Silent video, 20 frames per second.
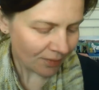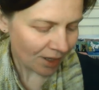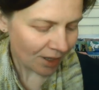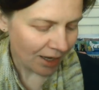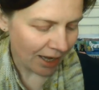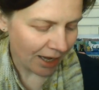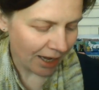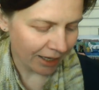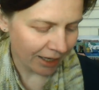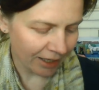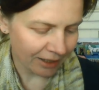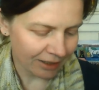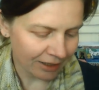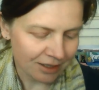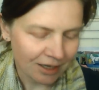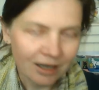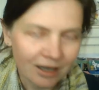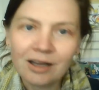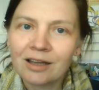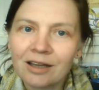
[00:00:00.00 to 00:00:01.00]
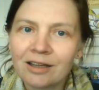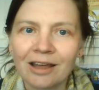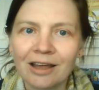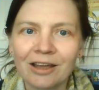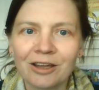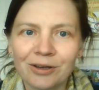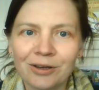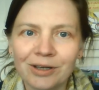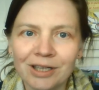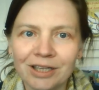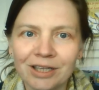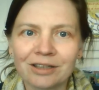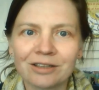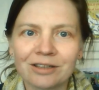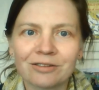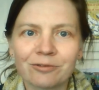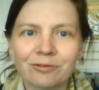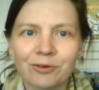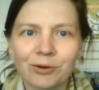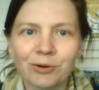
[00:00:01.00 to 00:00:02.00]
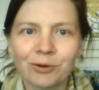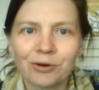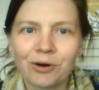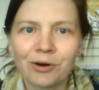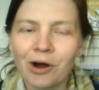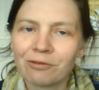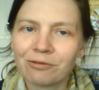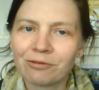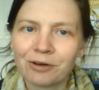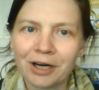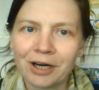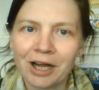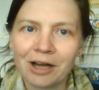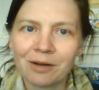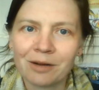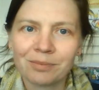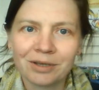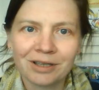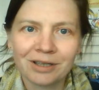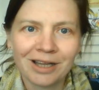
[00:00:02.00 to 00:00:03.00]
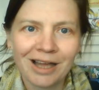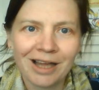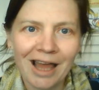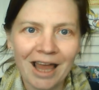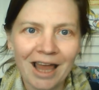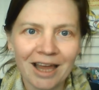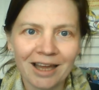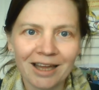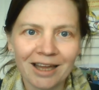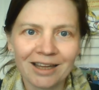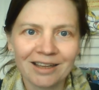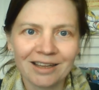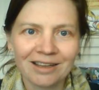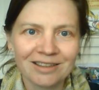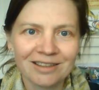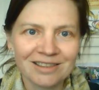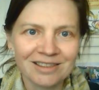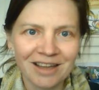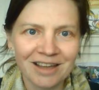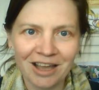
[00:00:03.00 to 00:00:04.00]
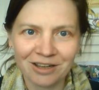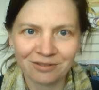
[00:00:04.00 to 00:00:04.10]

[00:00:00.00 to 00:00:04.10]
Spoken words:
And thank you, Linda, for offering up a skein of